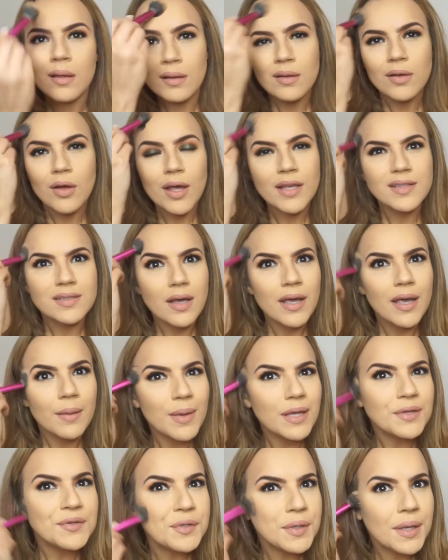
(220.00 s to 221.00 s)
Guys, I am
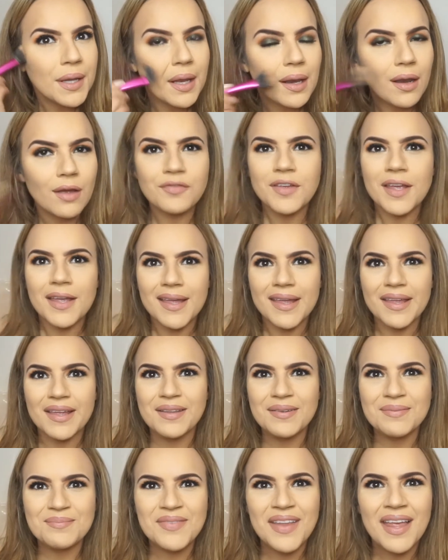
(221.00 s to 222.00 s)
actually loving
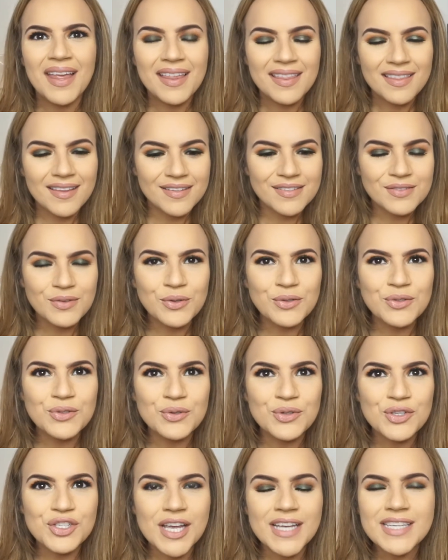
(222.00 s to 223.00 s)
this
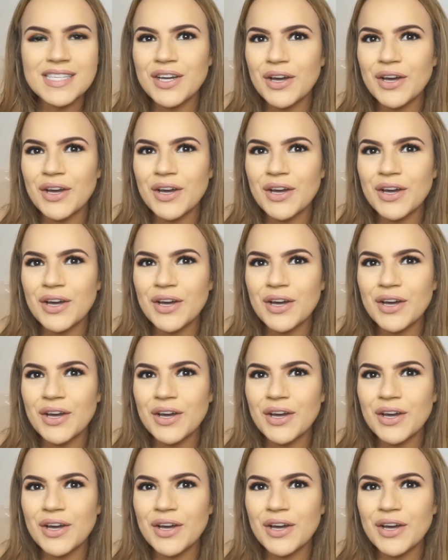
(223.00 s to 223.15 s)
contour shade.